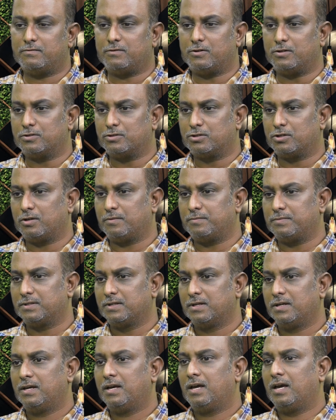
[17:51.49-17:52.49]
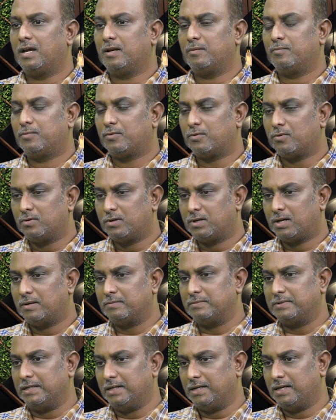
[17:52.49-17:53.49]
workshops and
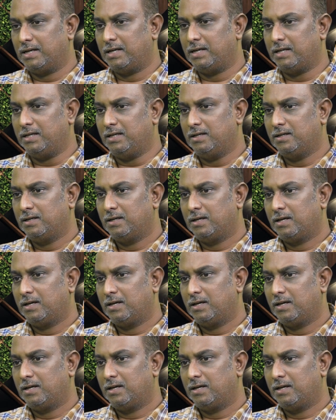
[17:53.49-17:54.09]
programs in Delhi,